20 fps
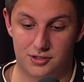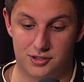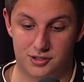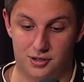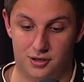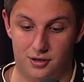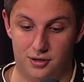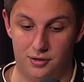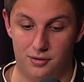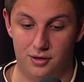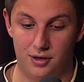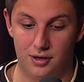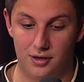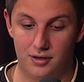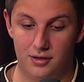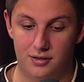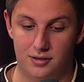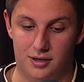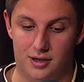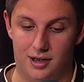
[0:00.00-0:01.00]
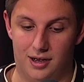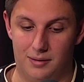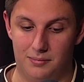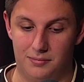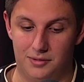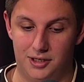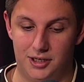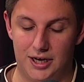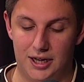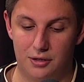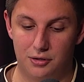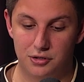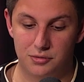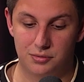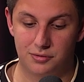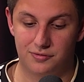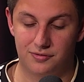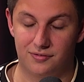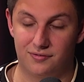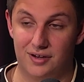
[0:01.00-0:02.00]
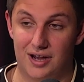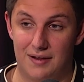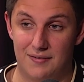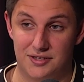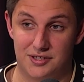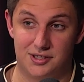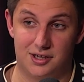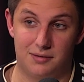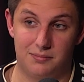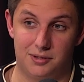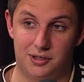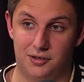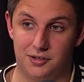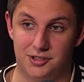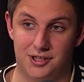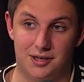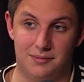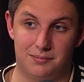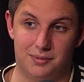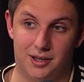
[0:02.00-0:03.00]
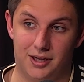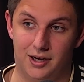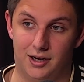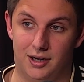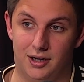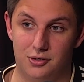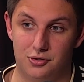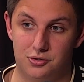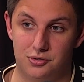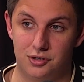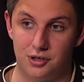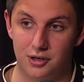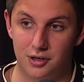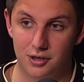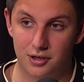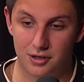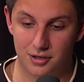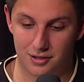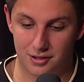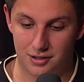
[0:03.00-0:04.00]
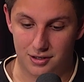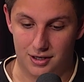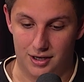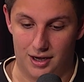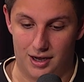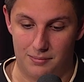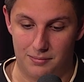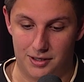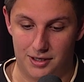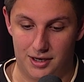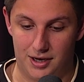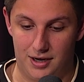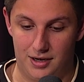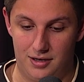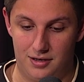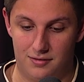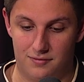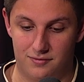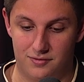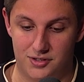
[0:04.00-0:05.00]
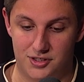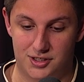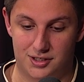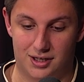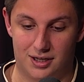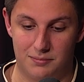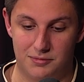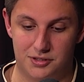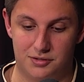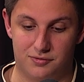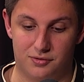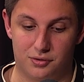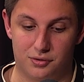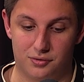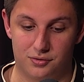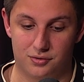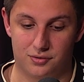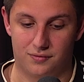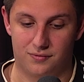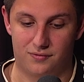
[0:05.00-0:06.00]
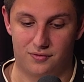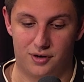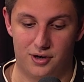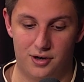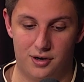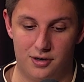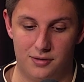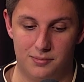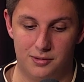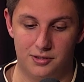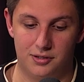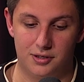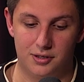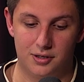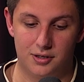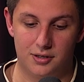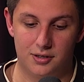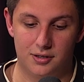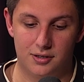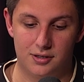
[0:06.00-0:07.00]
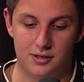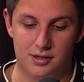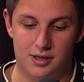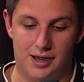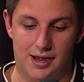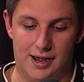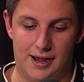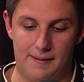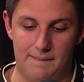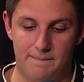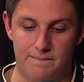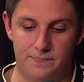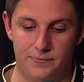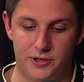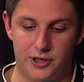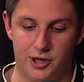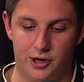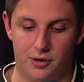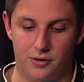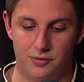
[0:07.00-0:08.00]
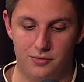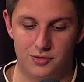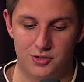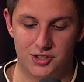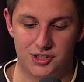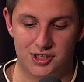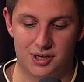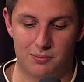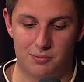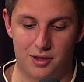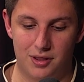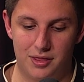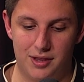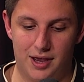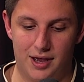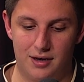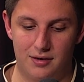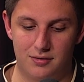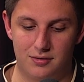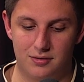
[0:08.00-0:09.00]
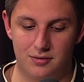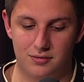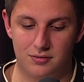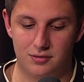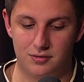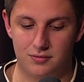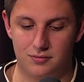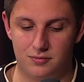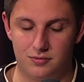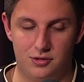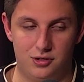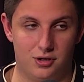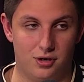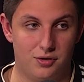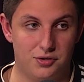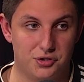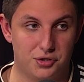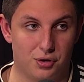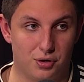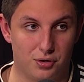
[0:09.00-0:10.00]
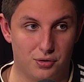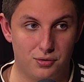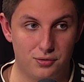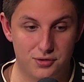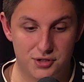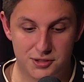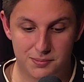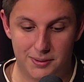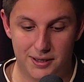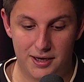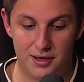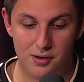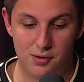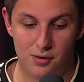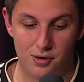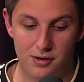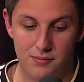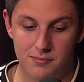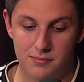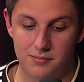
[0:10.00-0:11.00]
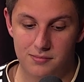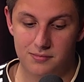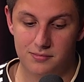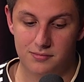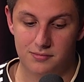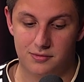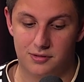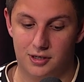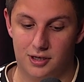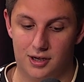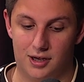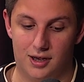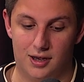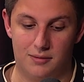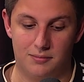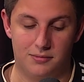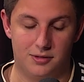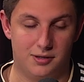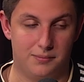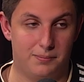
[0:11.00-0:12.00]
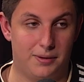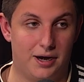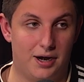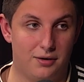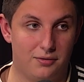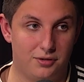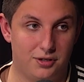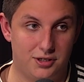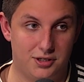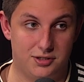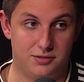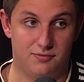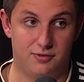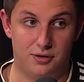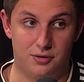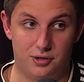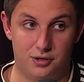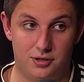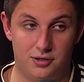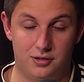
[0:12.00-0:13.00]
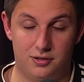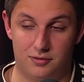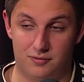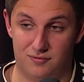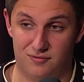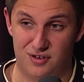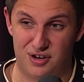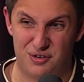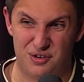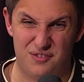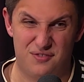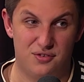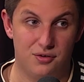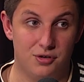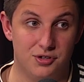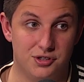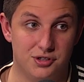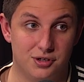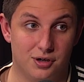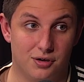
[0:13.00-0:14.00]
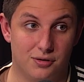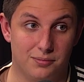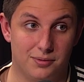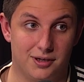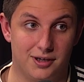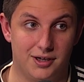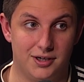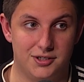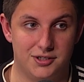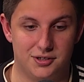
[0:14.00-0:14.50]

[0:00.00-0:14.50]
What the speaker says: So ineligible for father-son because he hadn't played 100 at any of these clubs of Hall and Freo. But, you know, someone that, you know, has got good speed on him and apparently he's very, very versatile player.